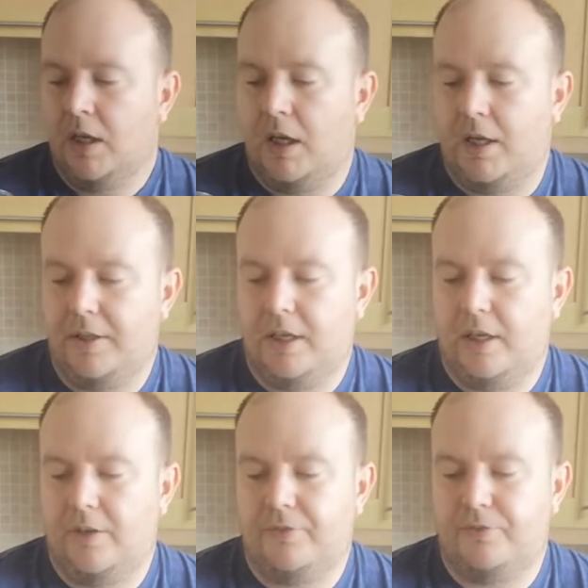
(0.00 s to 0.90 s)
that
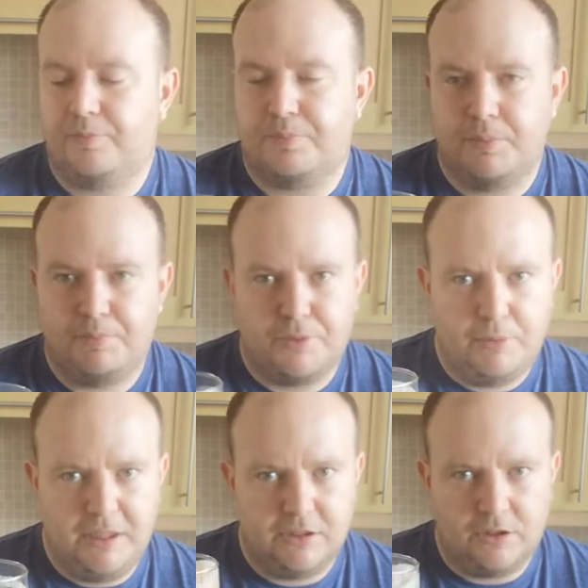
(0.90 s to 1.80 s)
have
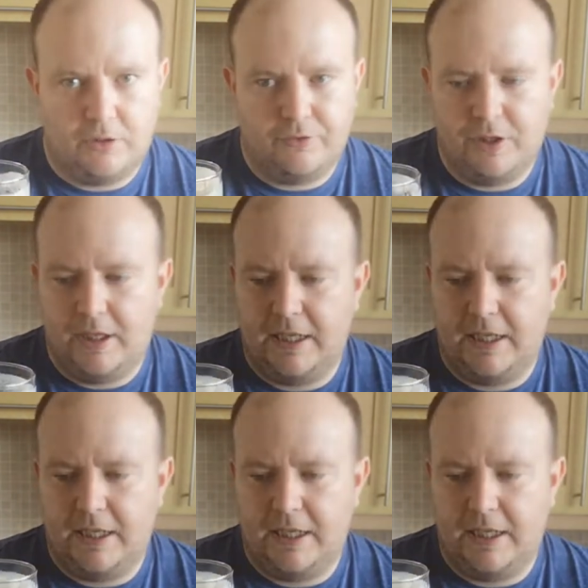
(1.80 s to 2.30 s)
brewing sort of